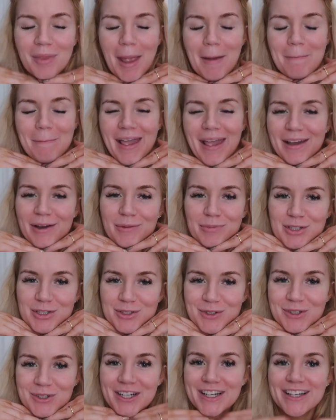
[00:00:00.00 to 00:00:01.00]
makeup
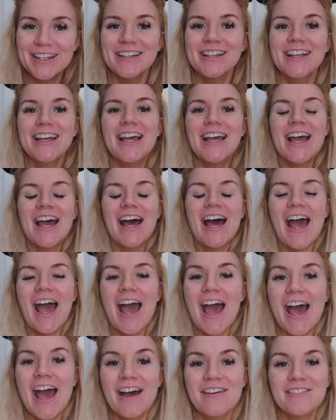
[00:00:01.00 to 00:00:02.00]
tutorial.
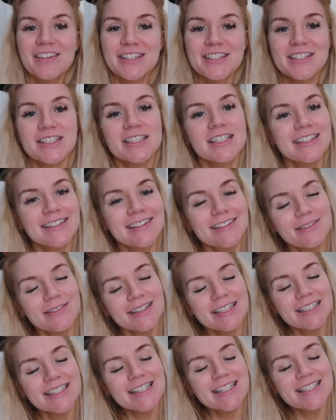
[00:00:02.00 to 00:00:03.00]
Now just a little
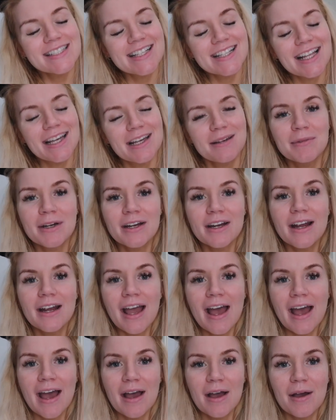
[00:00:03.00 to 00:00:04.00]
quick disclaimer,
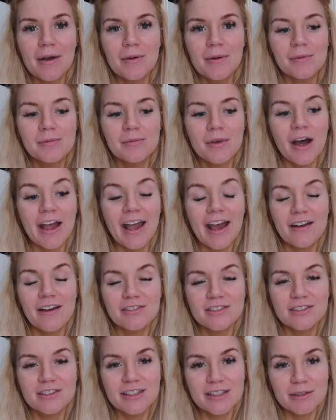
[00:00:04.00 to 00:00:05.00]
I
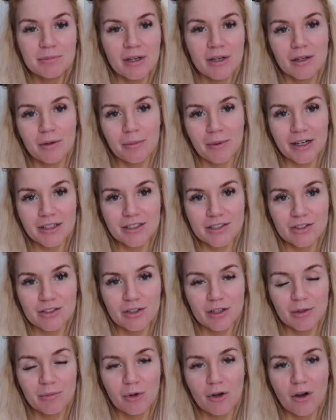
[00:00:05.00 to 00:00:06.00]
have studied makeup
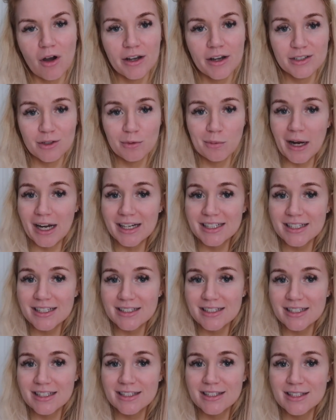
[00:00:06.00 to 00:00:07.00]
artistry but I don't
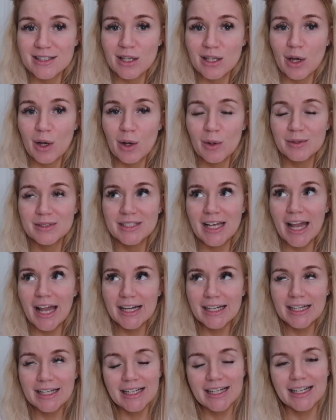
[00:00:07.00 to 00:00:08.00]
practice it, so
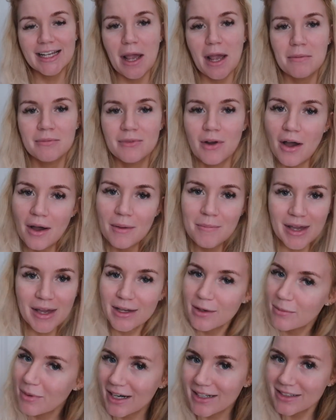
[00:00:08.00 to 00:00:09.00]
technically I'm not a
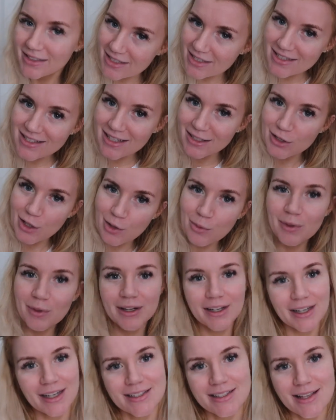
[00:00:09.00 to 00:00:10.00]
makeup artist. I don't
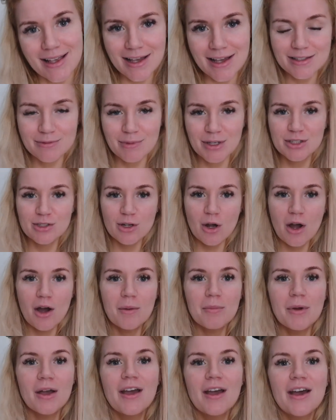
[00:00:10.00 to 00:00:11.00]
work as it as my
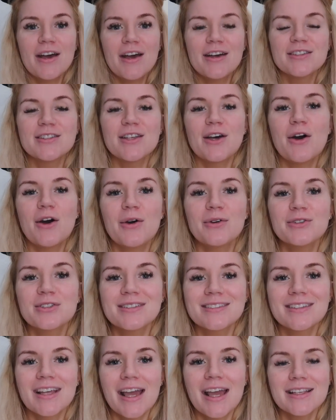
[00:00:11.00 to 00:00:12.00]
job, so
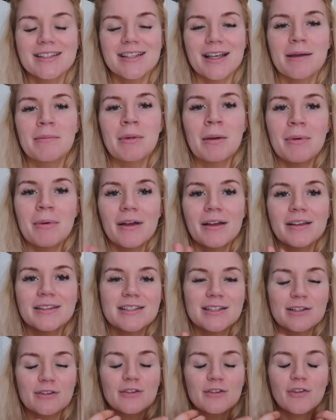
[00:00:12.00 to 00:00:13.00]
just in case I'm applying
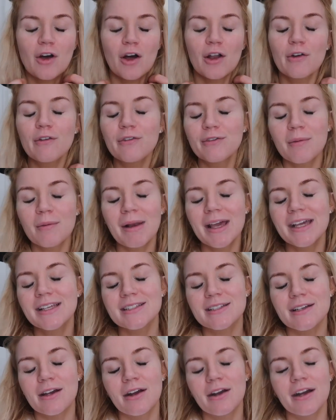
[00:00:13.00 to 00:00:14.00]
stuff all over the place
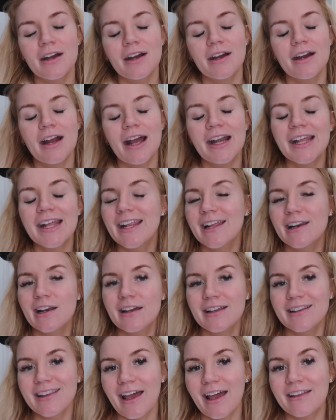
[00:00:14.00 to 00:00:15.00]
or anything
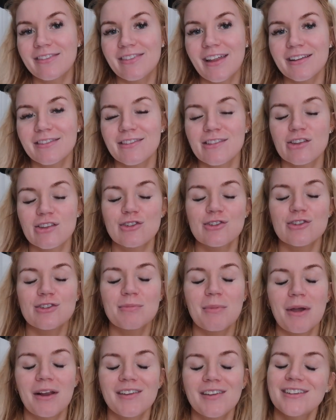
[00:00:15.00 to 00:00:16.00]
like that, that's
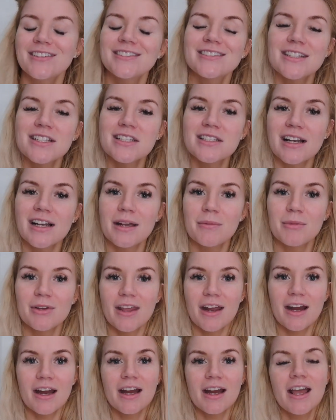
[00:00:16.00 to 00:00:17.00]
just my little disclaimer
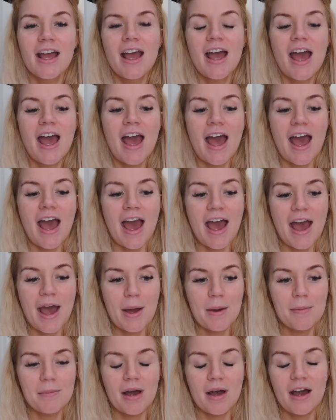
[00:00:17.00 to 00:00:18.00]
there.
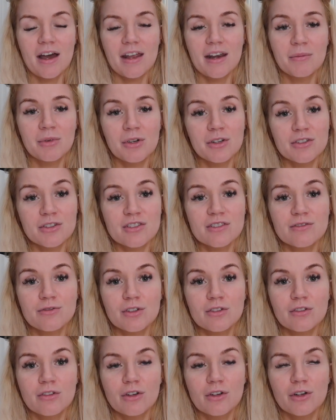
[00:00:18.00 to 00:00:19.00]
And I'm going to just
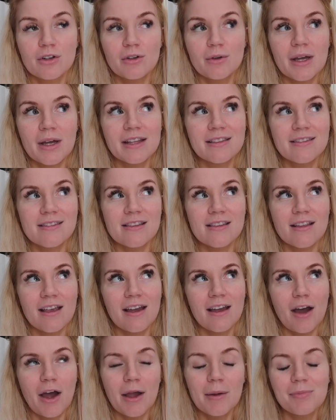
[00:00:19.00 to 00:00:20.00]
run through it.
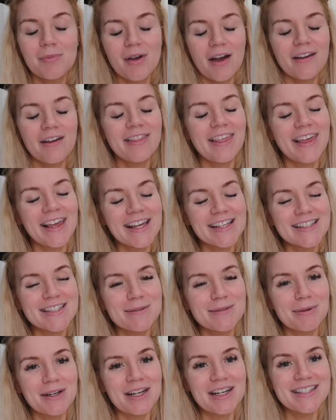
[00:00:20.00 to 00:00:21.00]
I think it's
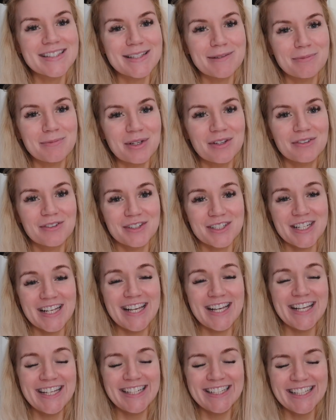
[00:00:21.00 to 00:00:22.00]
a pretty simple routine